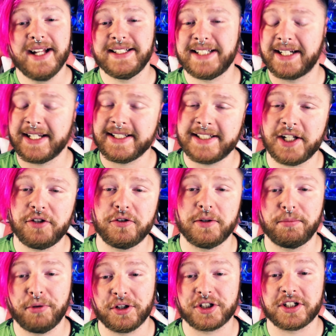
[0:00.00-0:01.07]
to continue to
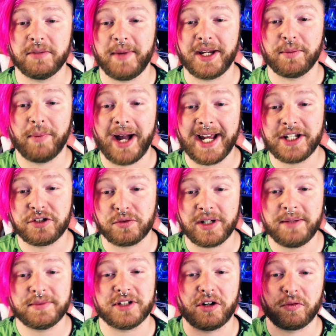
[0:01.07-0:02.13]
push to make my
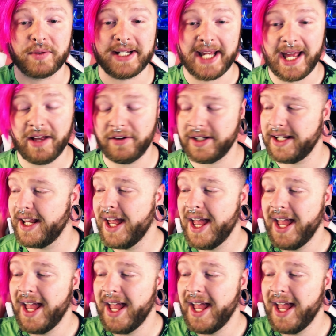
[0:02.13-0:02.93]
dreams a reality